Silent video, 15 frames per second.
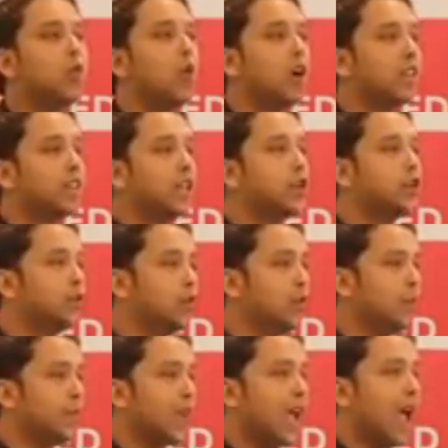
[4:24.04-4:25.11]
do what they
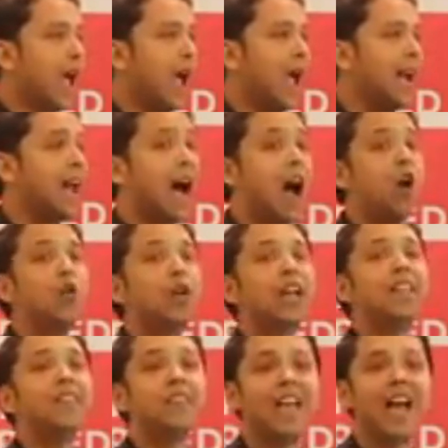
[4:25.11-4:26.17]
do? And how
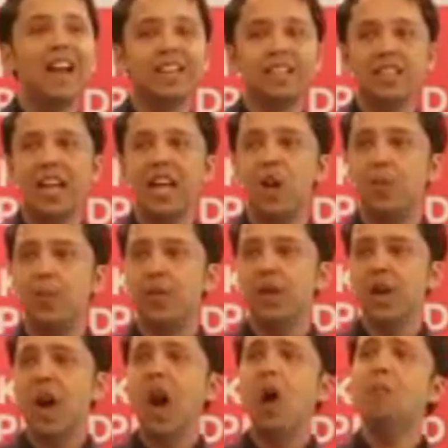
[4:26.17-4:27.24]
can that help
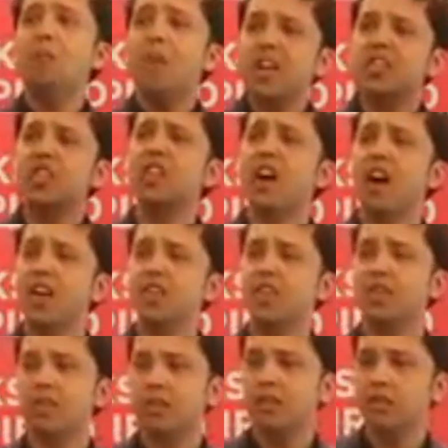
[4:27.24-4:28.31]
a much
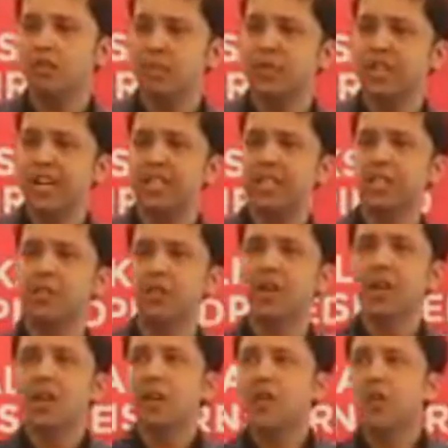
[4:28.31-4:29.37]
larger
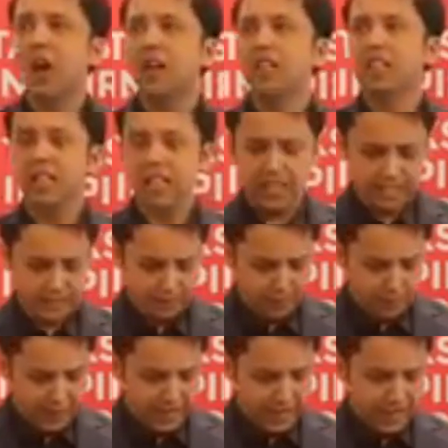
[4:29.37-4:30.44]
objective rather than
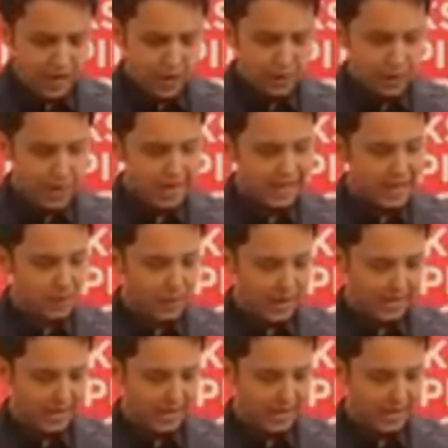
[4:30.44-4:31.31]
simply making